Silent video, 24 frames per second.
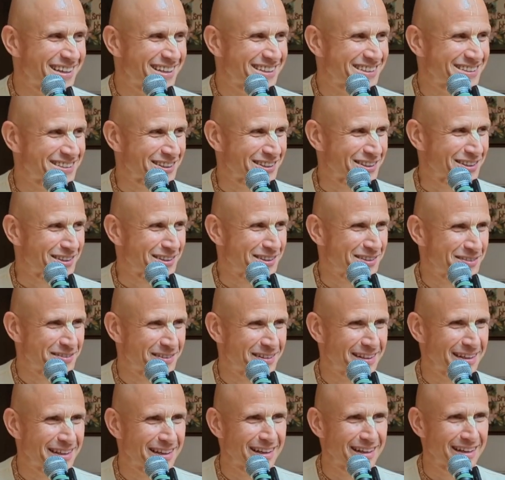So
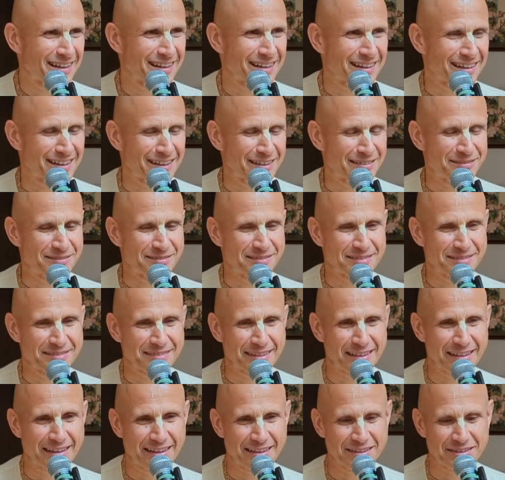
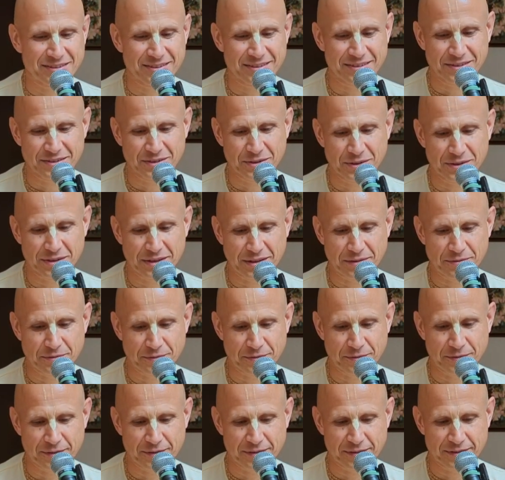I took
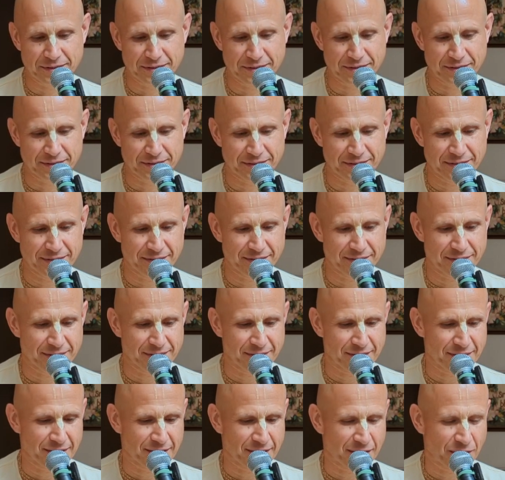them
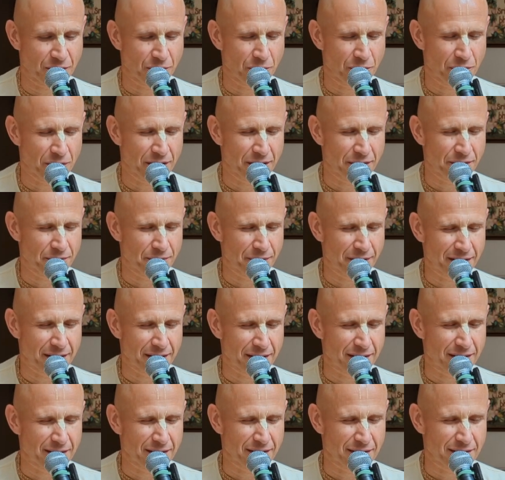only
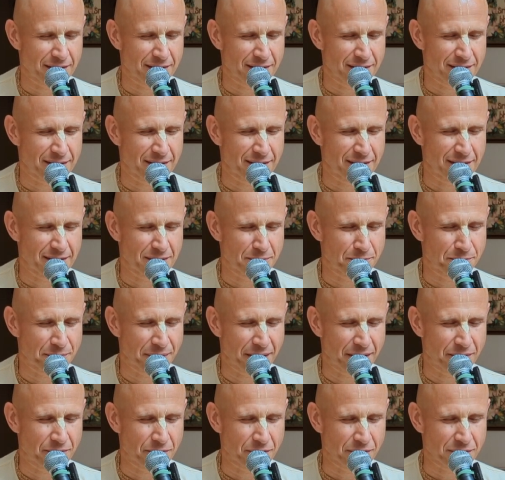when this
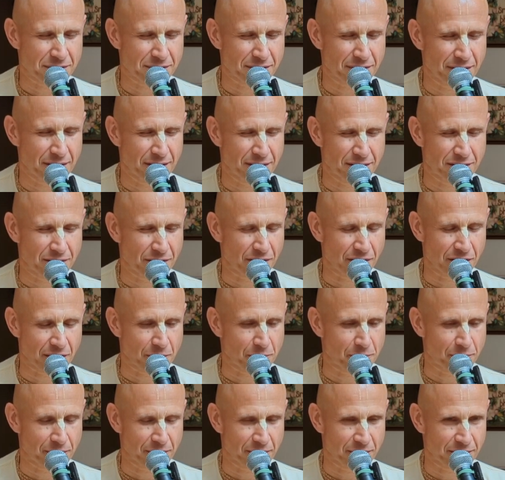pain was
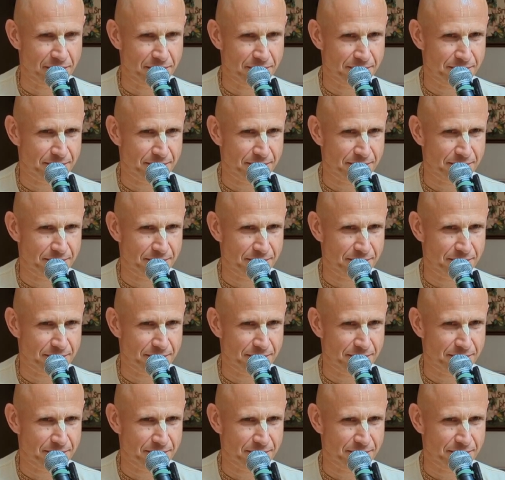intolerable.